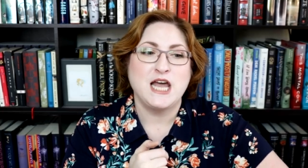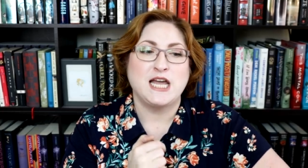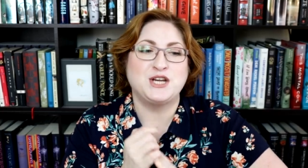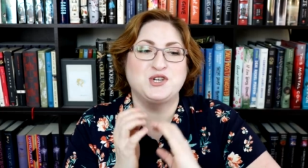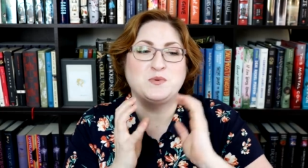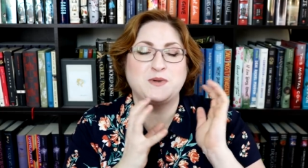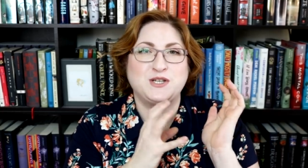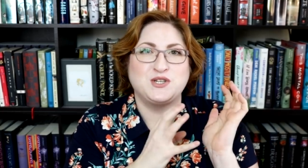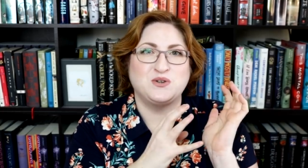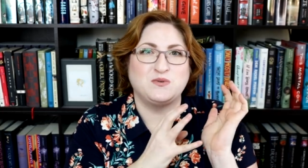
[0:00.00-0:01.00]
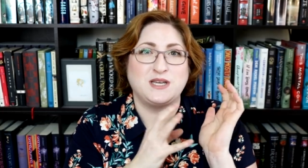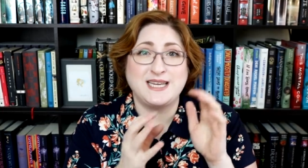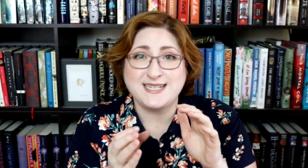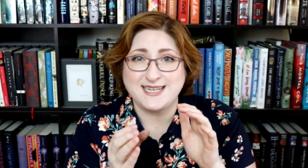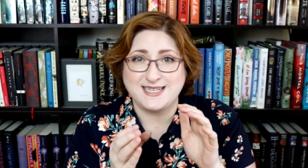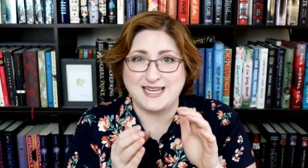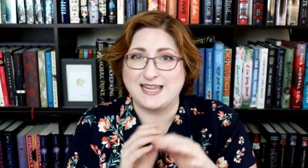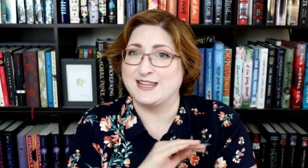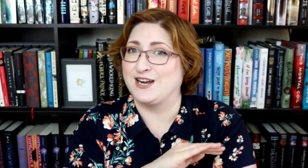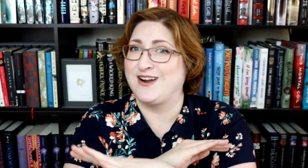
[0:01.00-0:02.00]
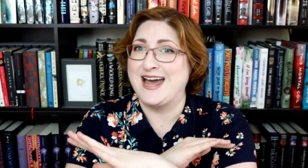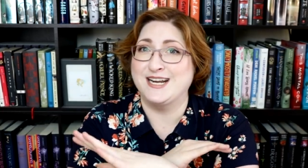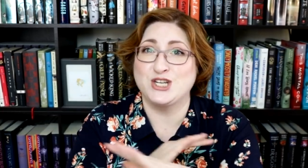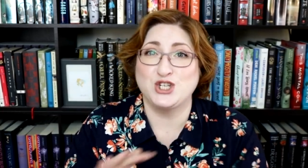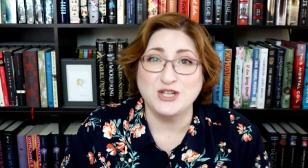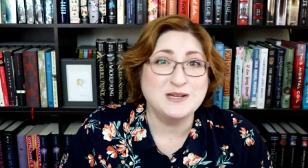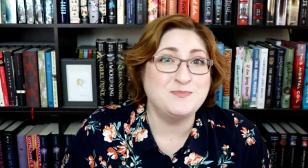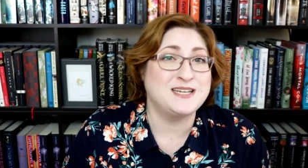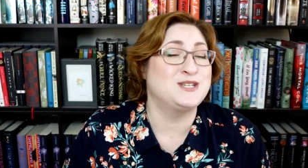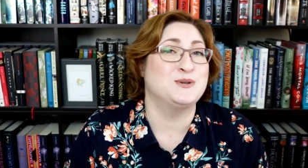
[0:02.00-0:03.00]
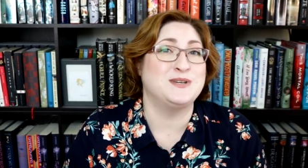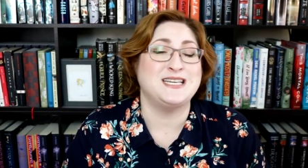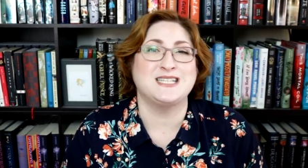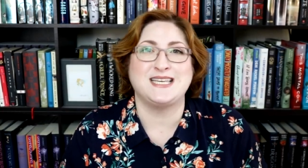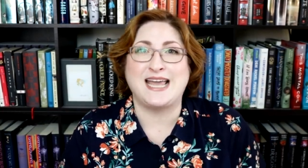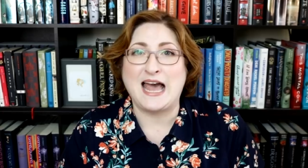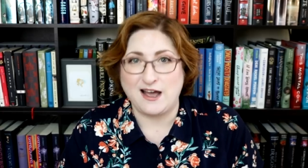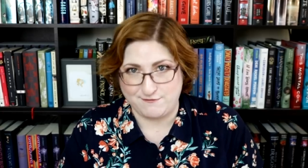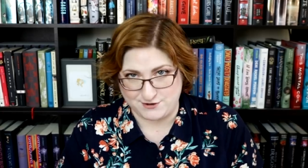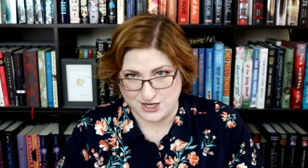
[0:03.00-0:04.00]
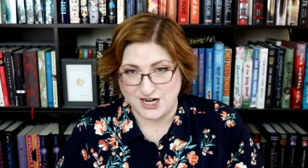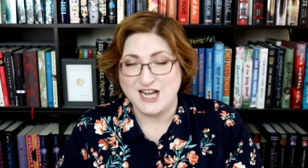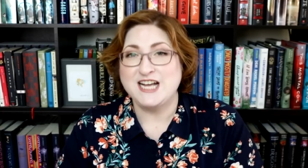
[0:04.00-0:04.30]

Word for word: It shouldn't be too easy to get there and it shouldn't be too easy after